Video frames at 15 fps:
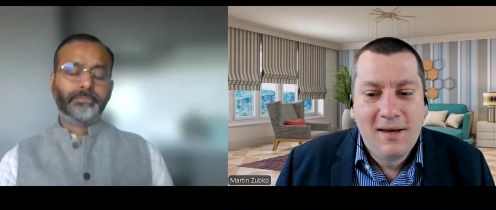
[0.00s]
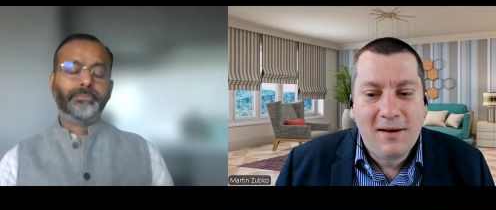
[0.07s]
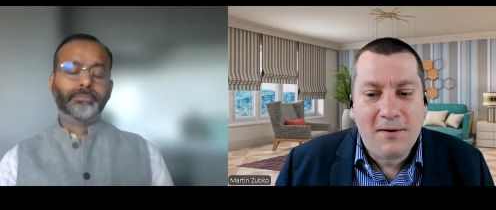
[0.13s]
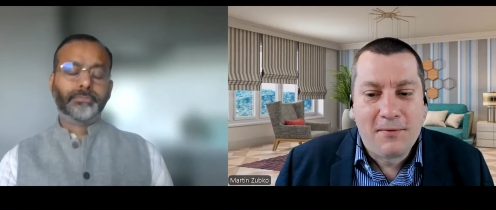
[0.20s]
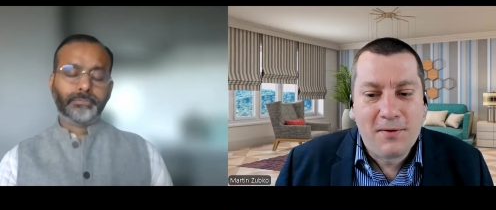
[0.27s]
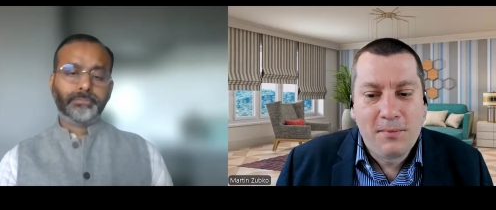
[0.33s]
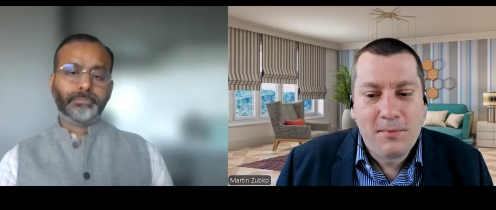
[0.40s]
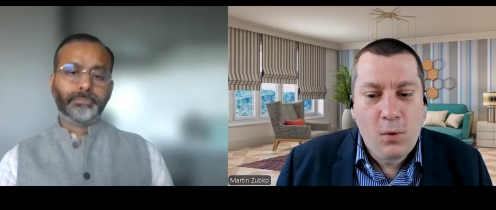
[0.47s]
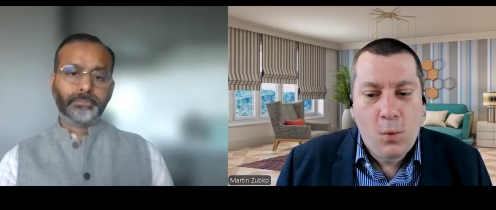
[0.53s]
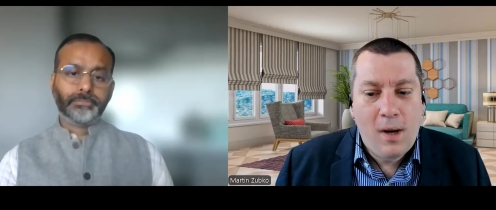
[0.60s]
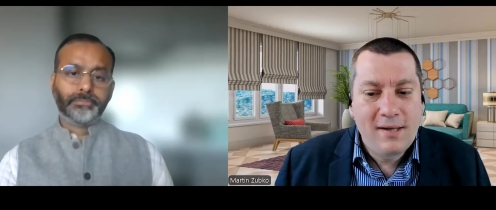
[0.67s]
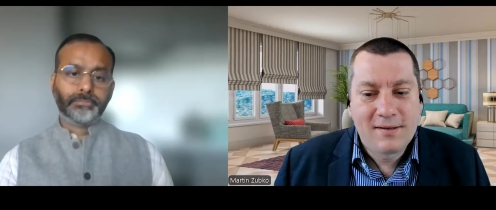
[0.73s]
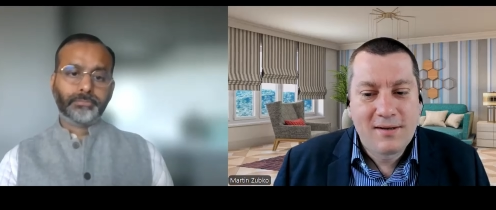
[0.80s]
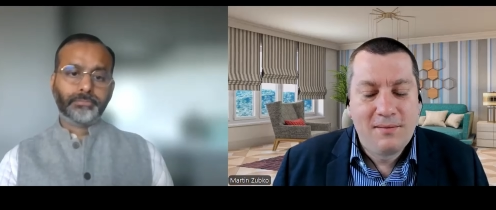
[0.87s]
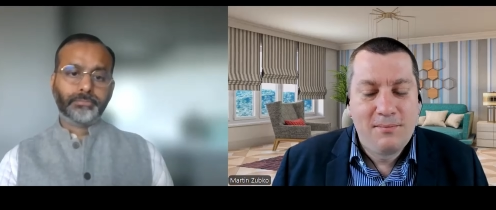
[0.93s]
Speaker 1: From the
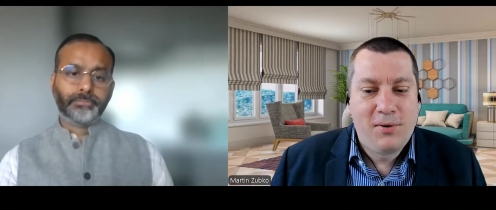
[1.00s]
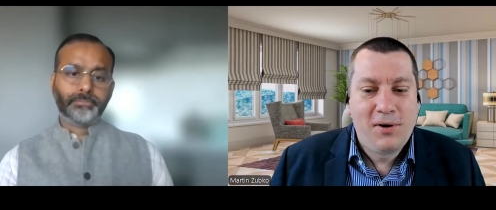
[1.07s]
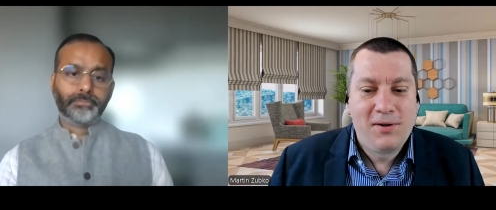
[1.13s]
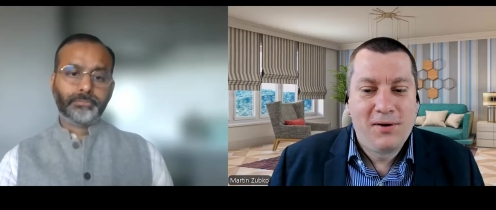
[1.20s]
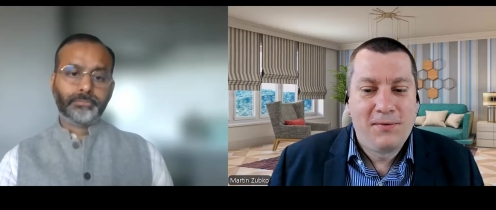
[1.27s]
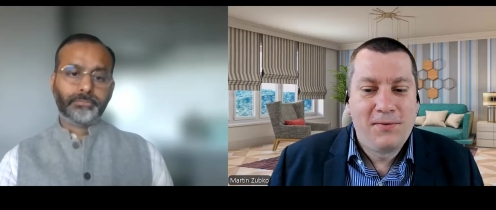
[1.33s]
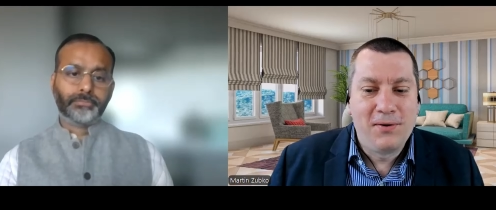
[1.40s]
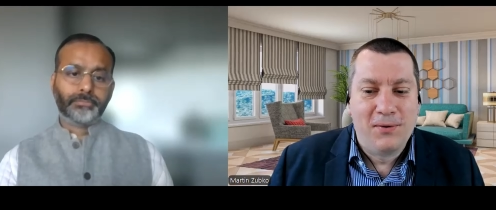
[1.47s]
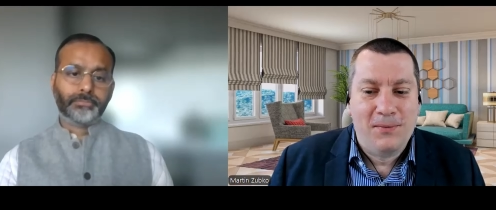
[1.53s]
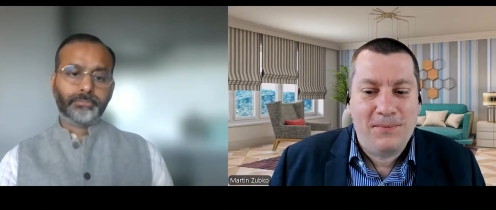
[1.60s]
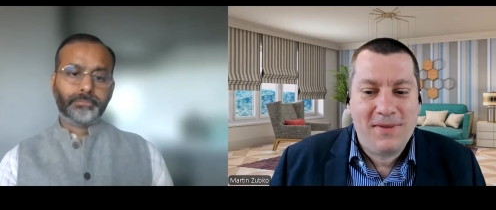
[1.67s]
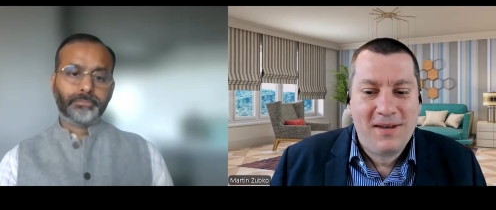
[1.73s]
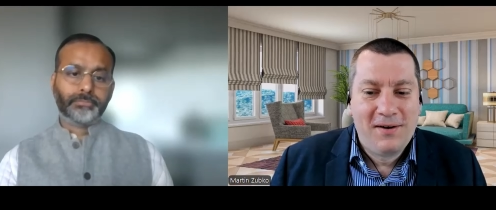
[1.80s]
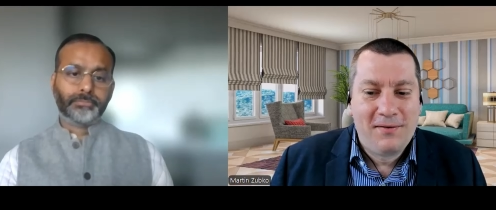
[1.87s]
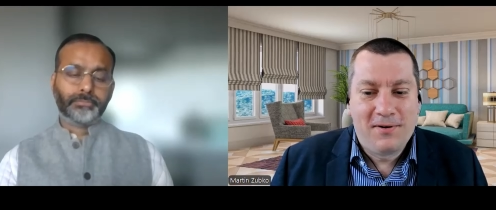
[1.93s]
Western point of view,
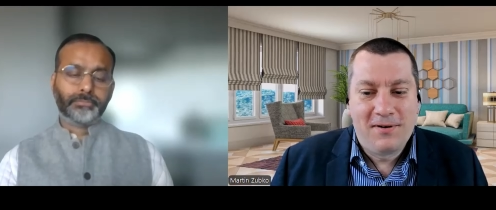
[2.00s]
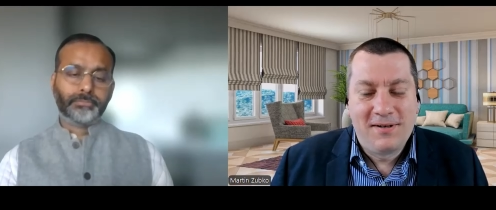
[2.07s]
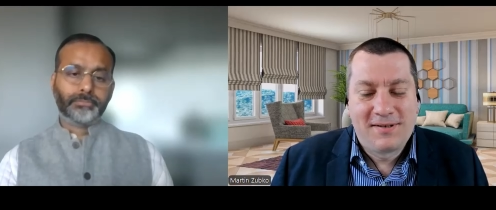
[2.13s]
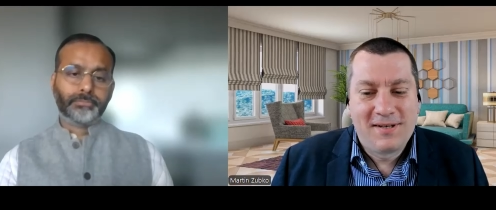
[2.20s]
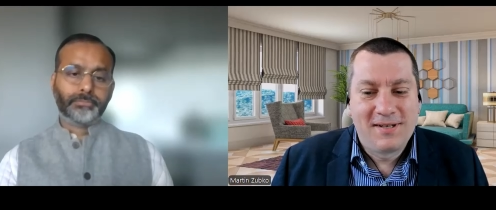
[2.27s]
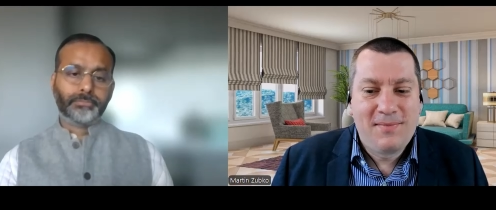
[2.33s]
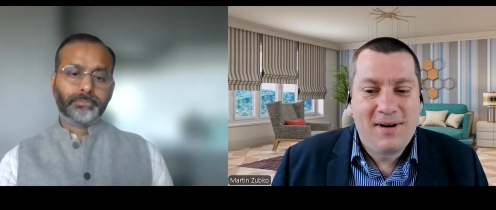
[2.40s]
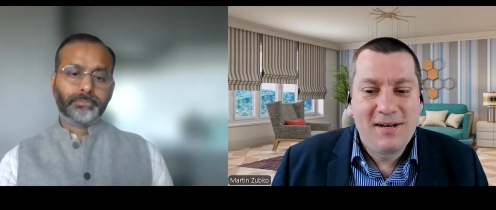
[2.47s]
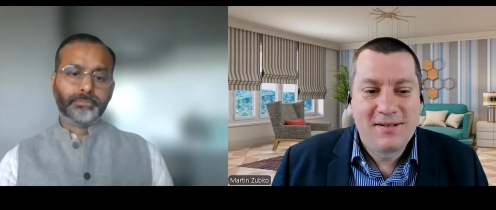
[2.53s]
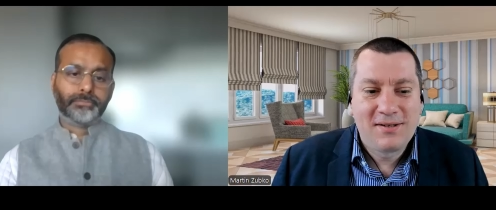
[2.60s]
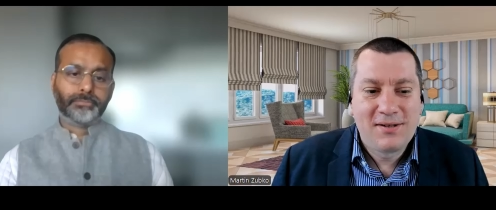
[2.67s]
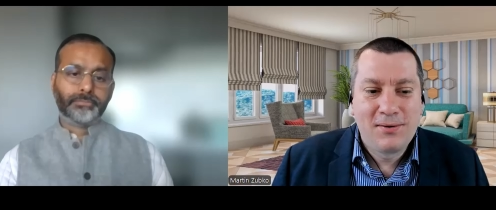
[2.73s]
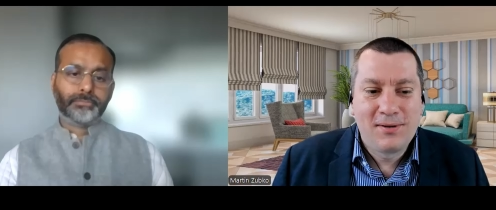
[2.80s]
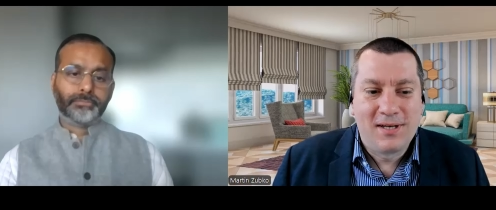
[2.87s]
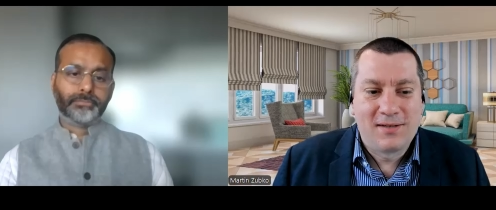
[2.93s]
for instance, my
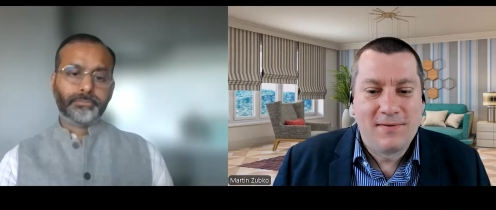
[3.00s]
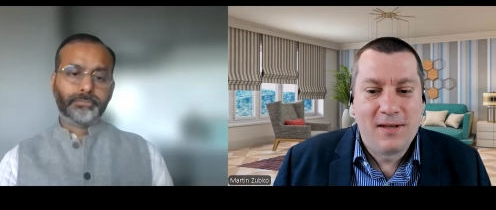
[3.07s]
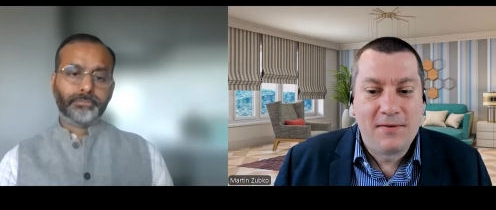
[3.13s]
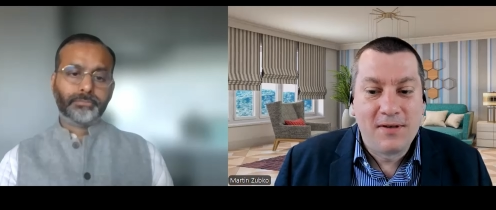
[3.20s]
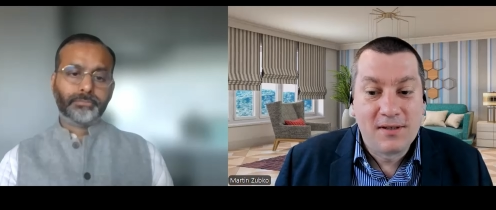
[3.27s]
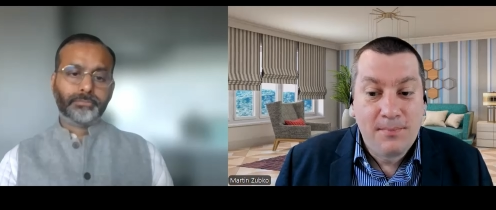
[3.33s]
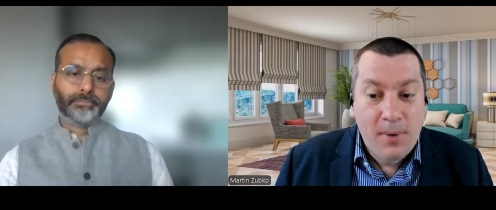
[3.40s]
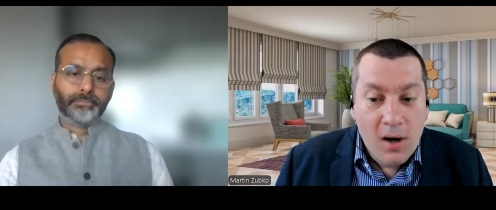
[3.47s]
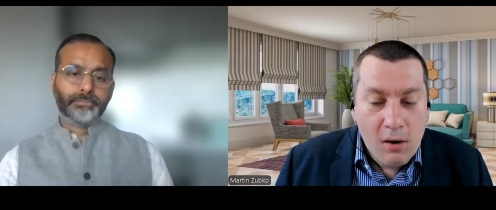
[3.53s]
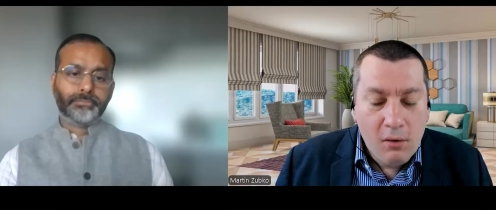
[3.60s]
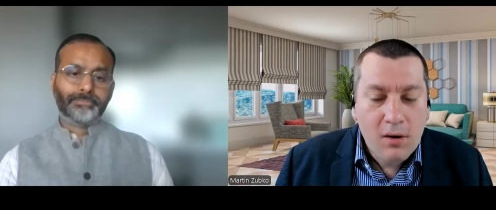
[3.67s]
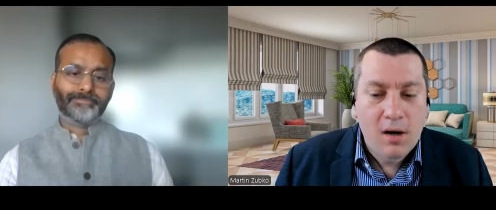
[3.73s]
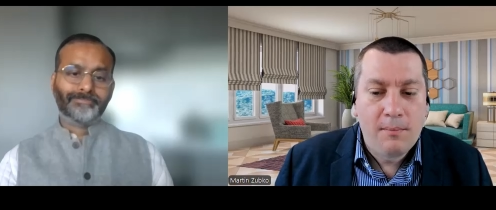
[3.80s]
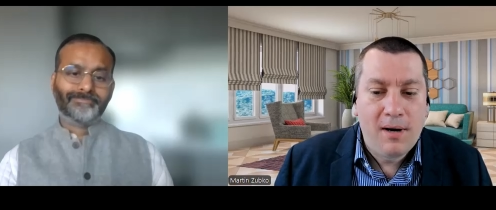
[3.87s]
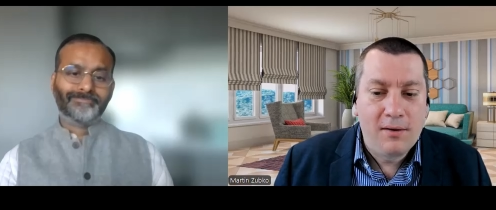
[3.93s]
students, when we
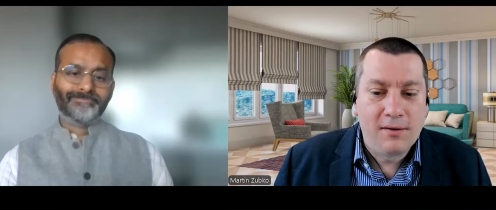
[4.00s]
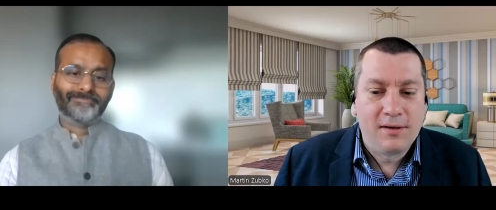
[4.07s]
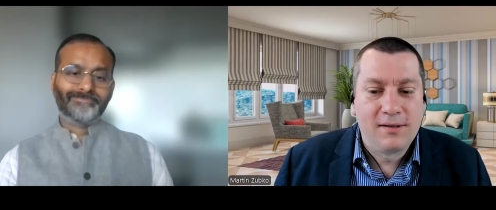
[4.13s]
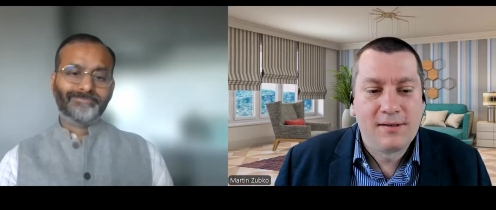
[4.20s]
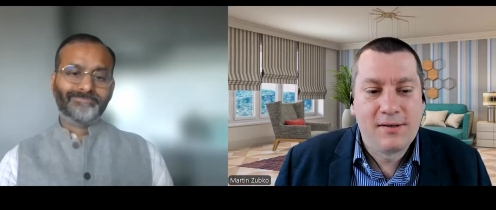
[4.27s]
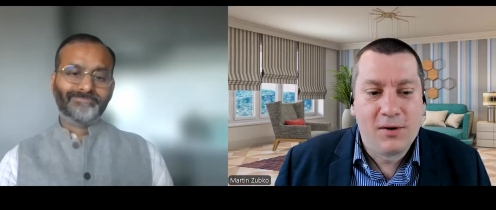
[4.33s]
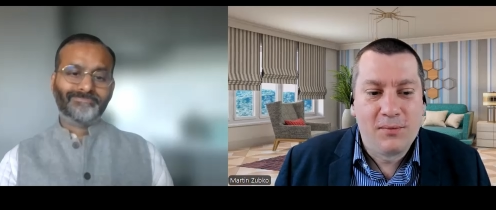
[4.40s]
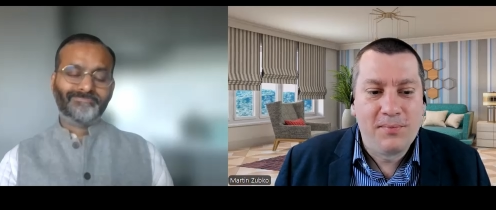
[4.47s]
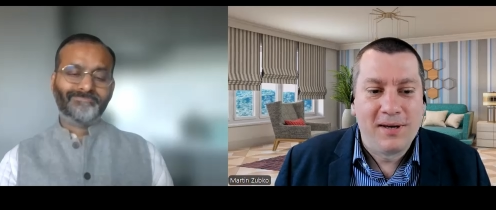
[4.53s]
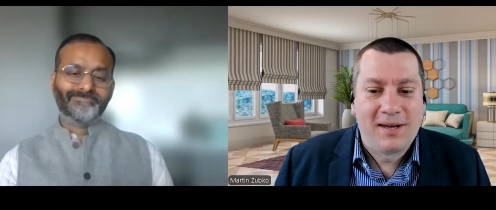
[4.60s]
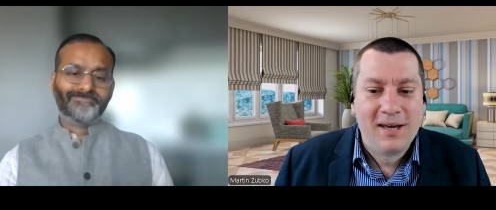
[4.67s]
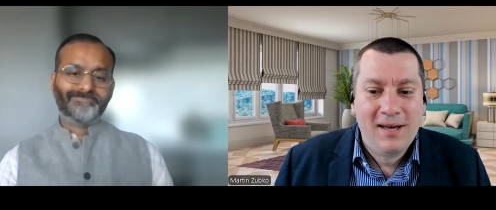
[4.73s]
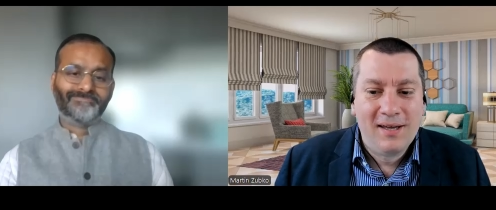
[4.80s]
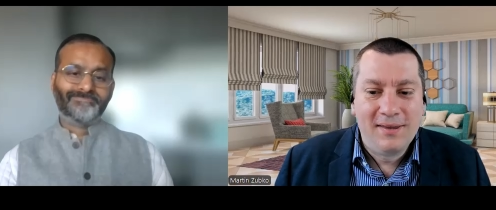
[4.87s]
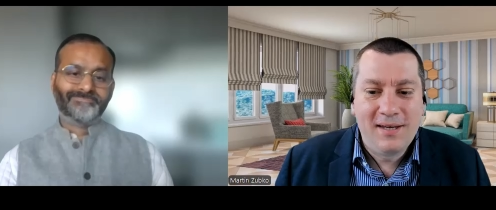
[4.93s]
spoke about this topic,